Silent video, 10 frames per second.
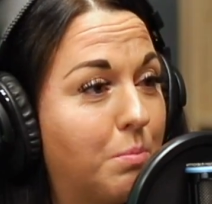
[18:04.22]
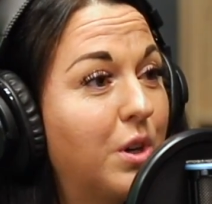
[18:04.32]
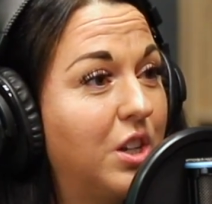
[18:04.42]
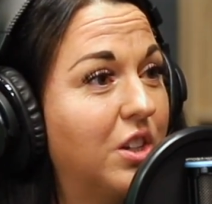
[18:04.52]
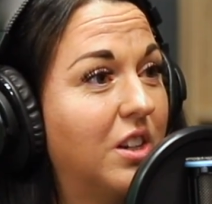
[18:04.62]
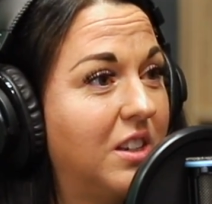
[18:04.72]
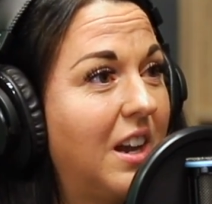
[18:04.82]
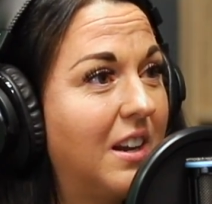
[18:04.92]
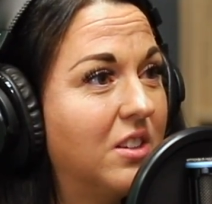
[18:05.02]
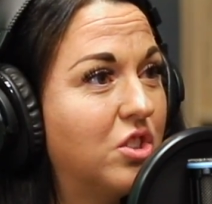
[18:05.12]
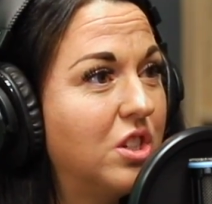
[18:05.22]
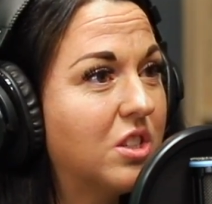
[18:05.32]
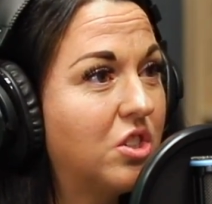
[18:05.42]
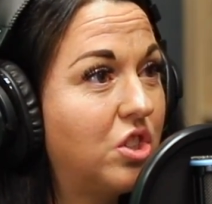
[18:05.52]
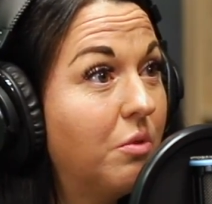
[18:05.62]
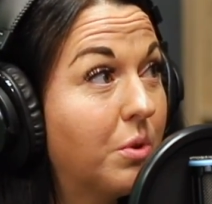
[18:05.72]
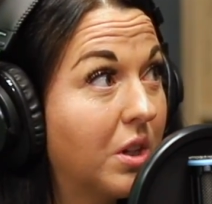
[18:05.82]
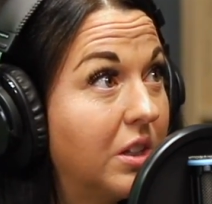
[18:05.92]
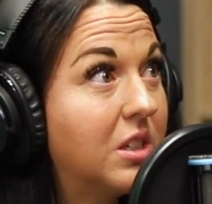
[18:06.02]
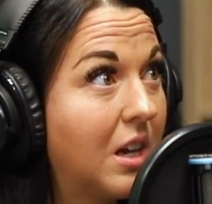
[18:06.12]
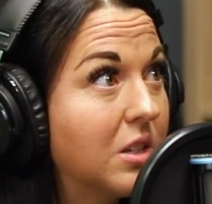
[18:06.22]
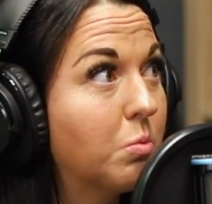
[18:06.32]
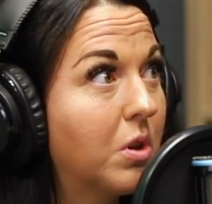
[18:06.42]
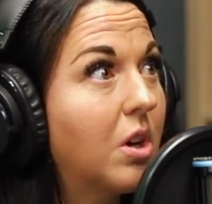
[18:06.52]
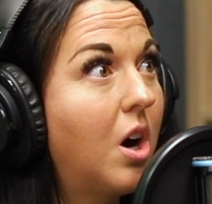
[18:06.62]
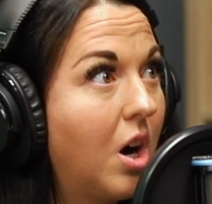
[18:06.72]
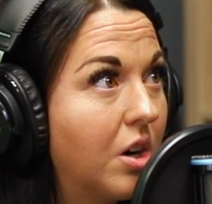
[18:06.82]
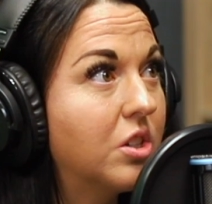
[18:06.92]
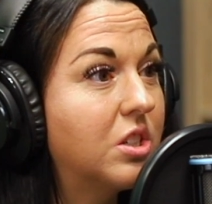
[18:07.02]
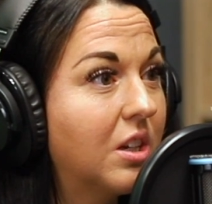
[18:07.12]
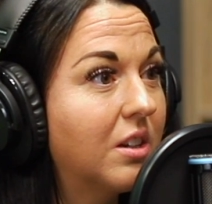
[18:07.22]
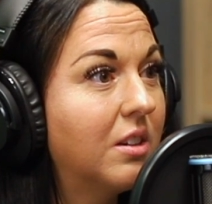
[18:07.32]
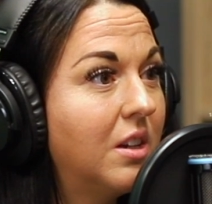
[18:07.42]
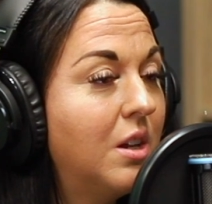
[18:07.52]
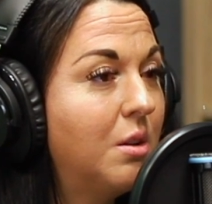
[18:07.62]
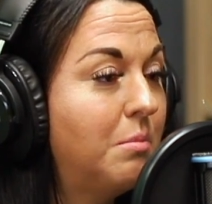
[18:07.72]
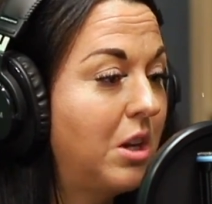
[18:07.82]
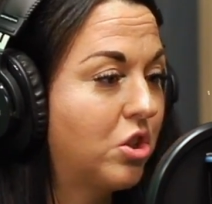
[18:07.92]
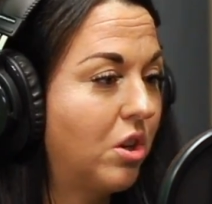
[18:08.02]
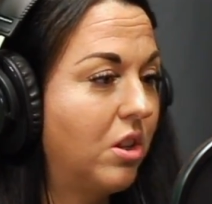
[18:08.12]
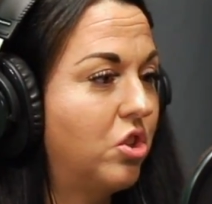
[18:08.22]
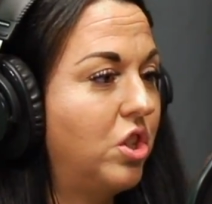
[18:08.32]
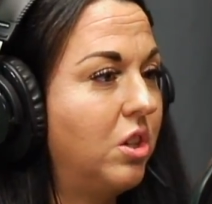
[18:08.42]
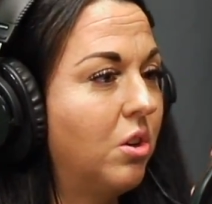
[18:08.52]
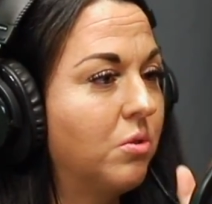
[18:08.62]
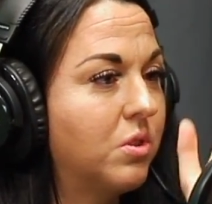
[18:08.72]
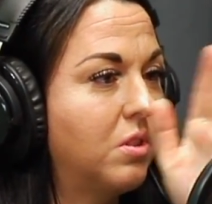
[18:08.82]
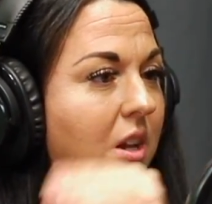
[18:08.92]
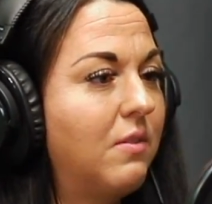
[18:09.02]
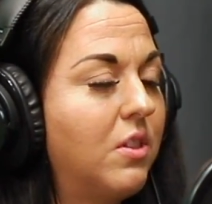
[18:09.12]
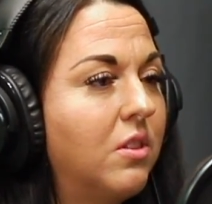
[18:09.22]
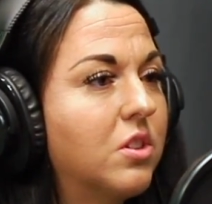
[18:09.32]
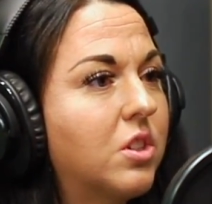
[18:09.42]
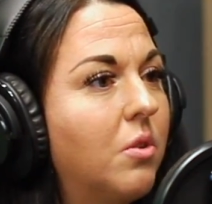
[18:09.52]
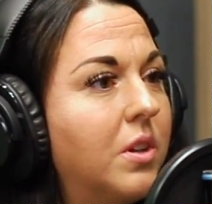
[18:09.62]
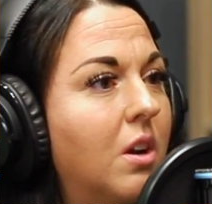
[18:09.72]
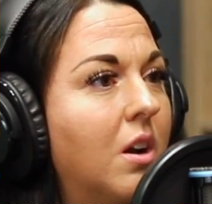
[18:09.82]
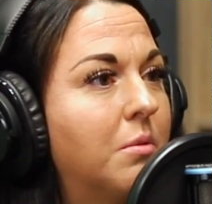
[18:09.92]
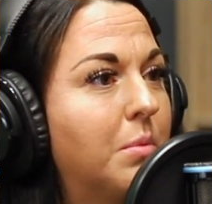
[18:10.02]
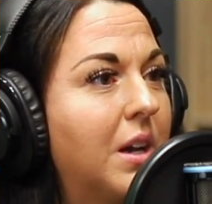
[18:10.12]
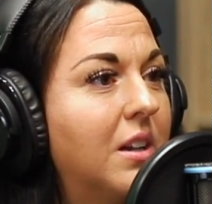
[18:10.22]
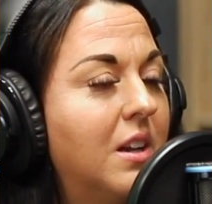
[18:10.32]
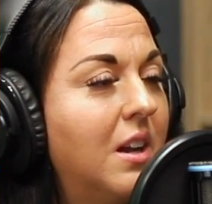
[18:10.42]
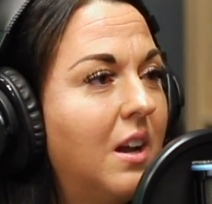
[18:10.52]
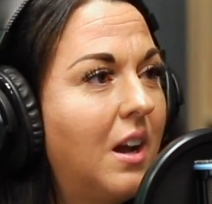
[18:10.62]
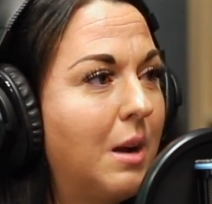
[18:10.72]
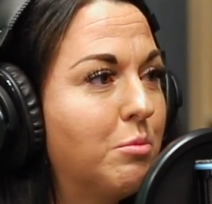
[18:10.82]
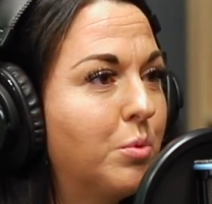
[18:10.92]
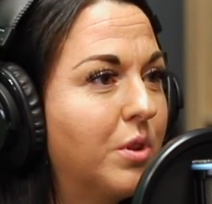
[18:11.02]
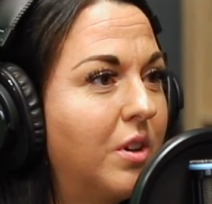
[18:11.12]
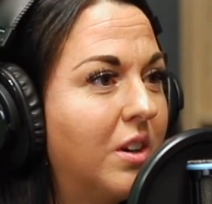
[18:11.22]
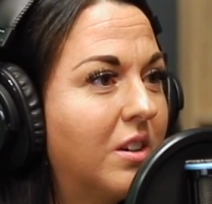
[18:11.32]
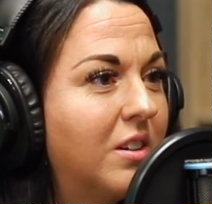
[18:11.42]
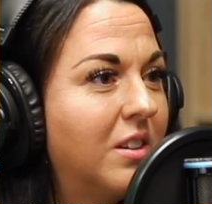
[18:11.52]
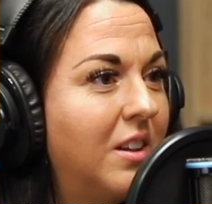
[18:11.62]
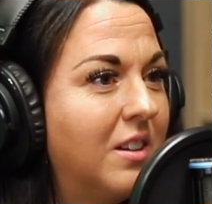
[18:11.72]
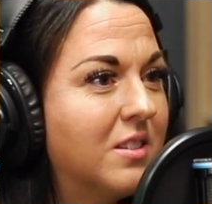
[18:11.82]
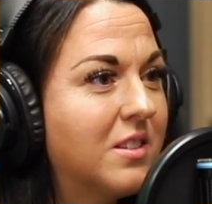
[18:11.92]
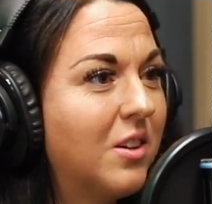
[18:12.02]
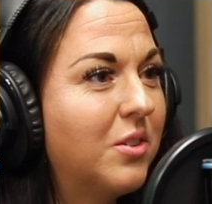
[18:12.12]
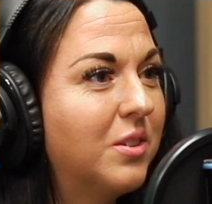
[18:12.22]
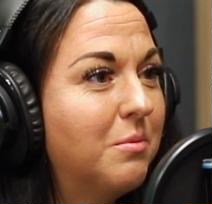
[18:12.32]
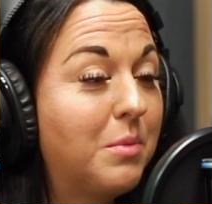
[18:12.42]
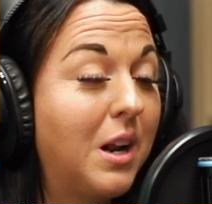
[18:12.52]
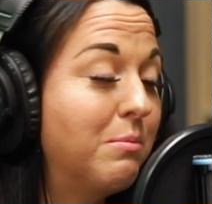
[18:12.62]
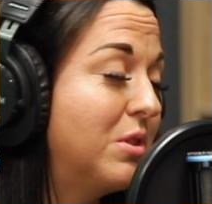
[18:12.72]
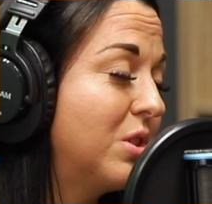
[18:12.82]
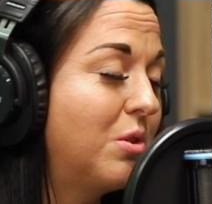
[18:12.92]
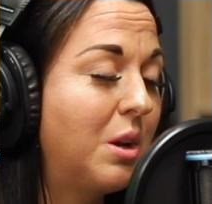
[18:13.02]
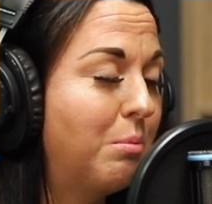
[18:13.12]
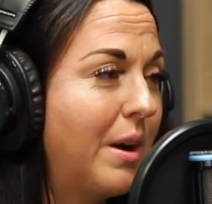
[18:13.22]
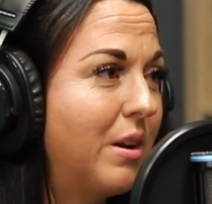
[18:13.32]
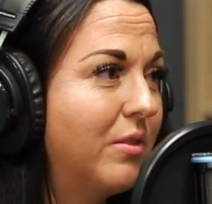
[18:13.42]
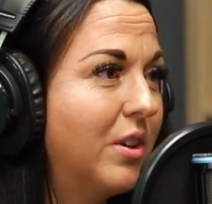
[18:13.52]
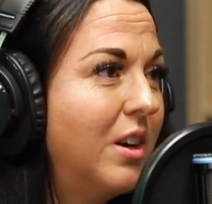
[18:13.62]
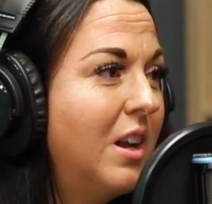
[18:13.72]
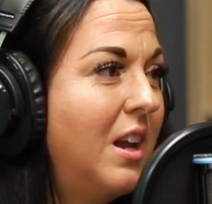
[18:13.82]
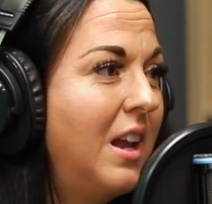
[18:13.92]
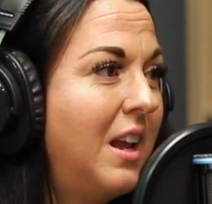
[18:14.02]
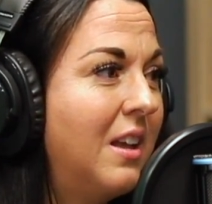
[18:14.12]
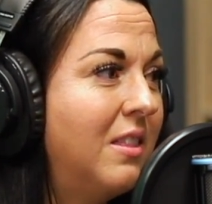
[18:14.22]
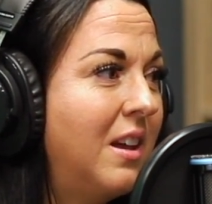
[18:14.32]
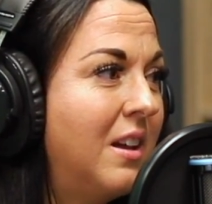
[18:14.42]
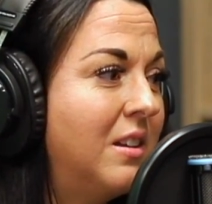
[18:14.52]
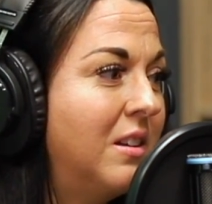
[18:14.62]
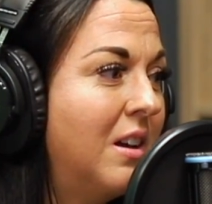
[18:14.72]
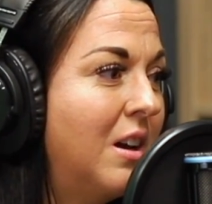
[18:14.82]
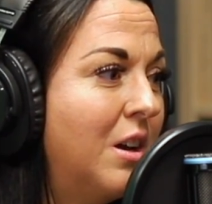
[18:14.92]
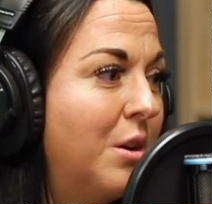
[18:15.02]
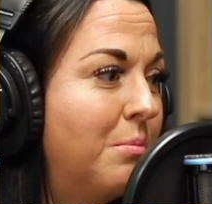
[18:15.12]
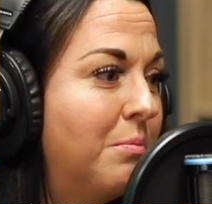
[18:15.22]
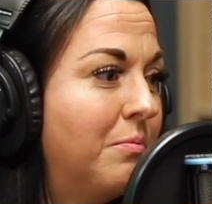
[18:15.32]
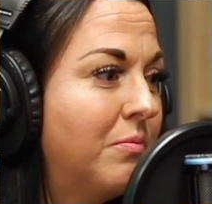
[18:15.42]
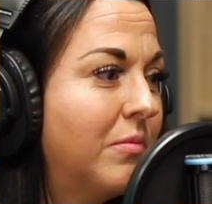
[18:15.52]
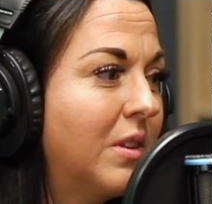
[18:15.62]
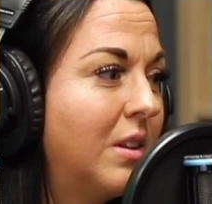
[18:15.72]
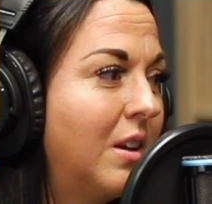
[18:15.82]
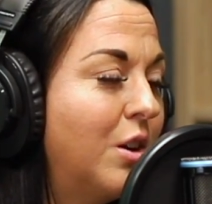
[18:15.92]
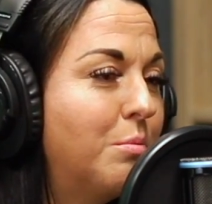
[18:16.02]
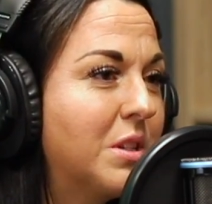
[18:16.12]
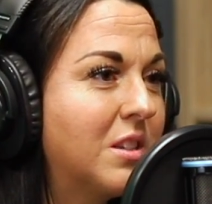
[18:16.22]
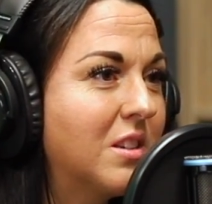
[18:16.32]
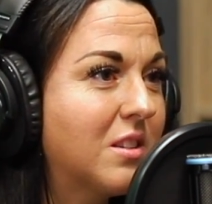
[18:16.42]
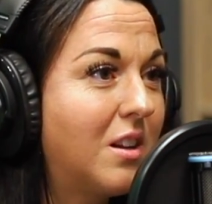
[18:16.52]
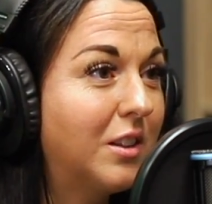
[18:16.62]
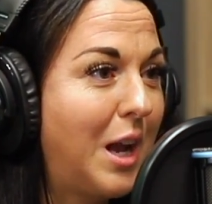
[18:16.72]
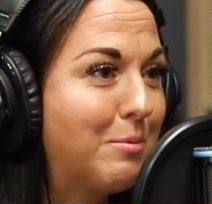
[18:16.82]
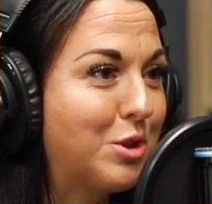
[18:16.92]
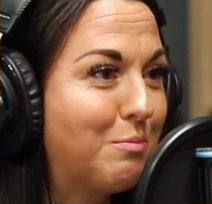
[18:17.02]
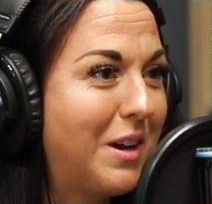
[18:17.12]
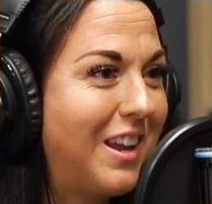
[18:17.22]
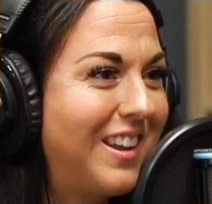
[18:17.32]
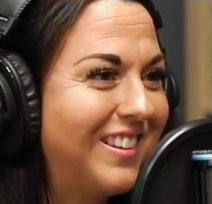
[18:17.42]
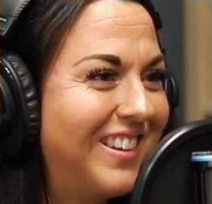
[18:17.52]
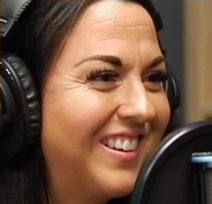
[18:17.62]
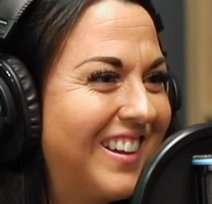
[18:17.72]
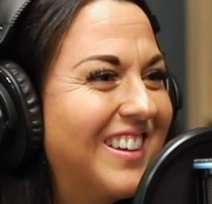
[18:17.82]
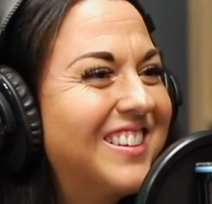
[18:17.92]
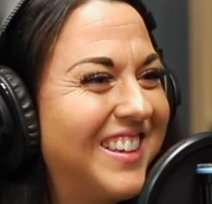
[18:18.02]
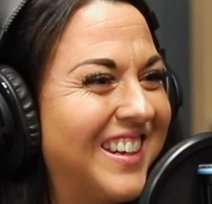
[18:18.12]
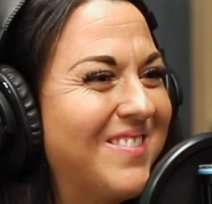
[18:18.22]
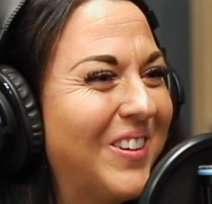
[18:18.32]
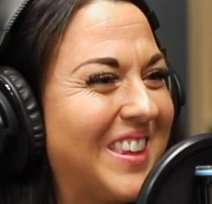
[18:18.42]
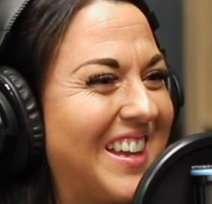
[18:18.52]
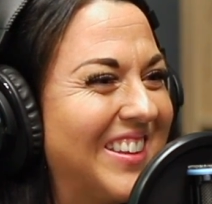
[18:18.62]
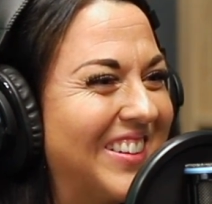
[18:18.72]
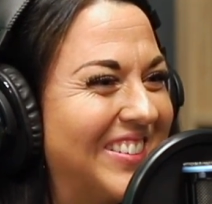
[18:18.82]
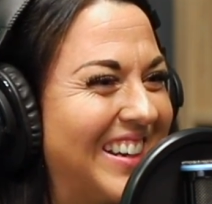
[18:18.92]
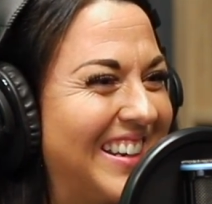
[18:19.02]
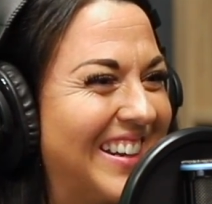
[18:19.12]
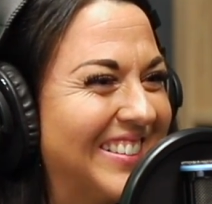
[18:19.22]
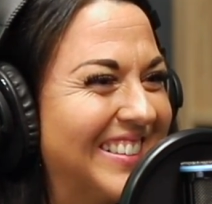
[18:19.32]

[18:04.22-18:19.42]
pretty good, yeah, and she really does work hard to make sure that she knows everything that's going on. But I'm a worrier, and so but I'm so dang proud of her. And then her business is called Captured by Haley. Can I put that in there right now?